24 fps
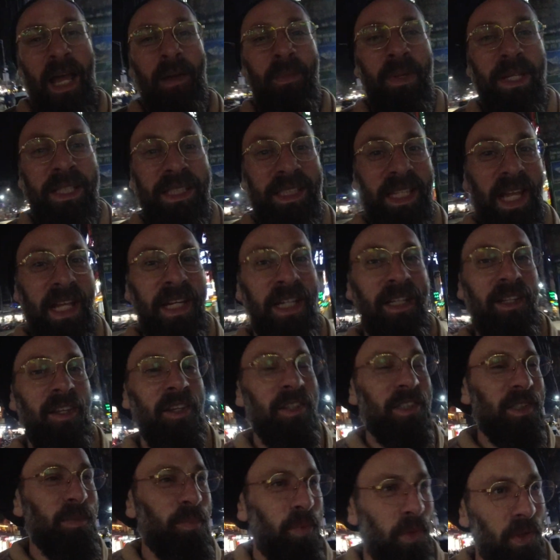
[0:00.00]
I'm excited to
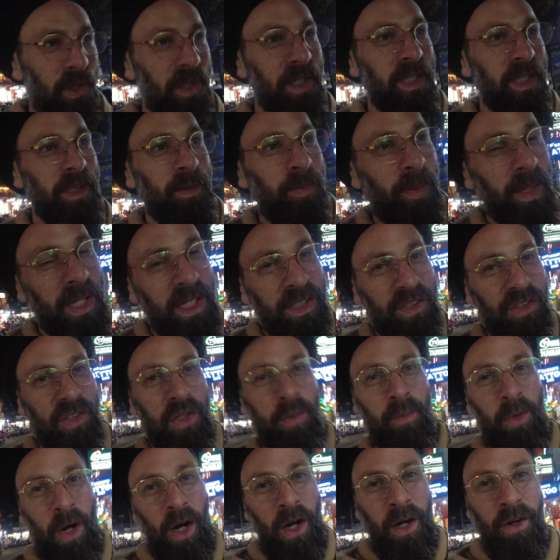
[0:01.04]
explore this place
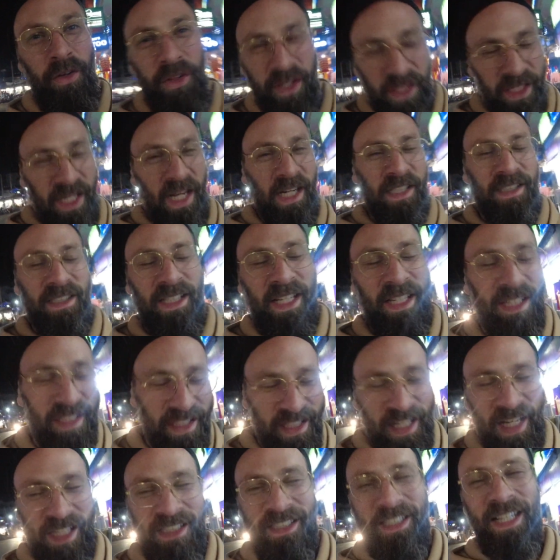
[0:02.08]
tomorrow, the next day, the
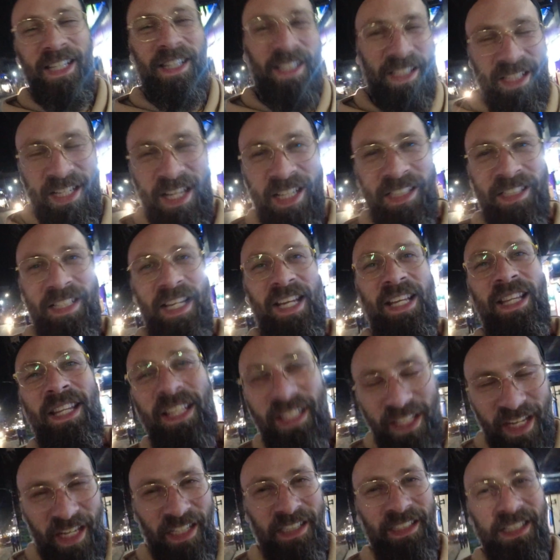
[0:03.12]
next day, the next day, and the
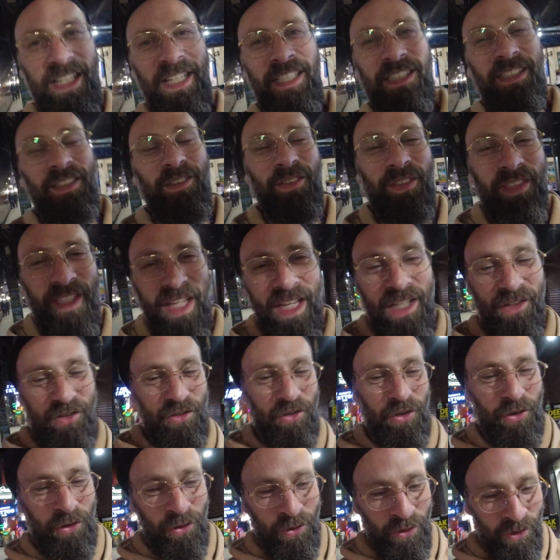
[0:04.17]
next day, so stay
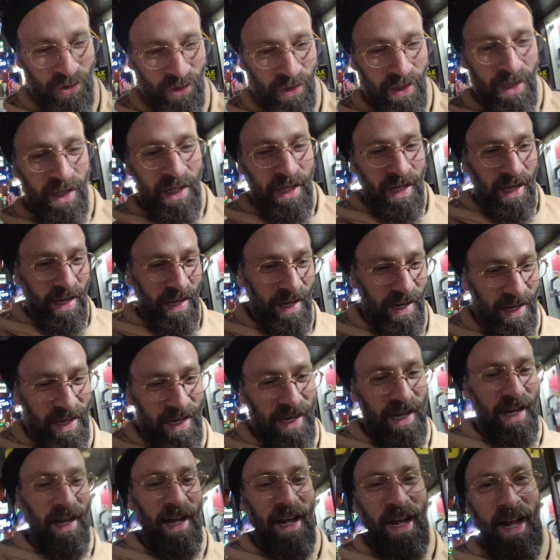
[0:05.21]
tuned.
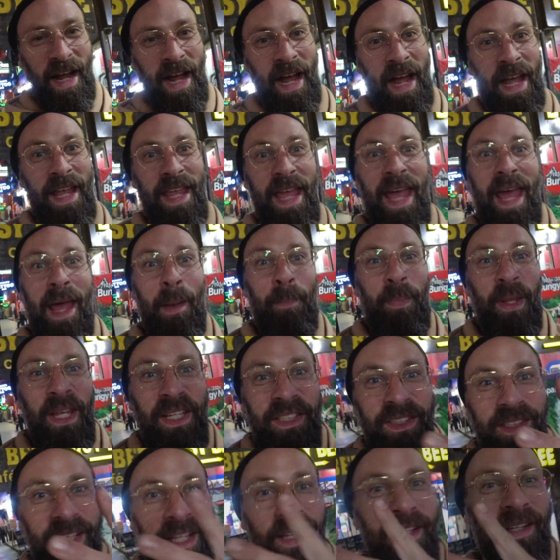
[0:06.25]
Uh, yeah, peace.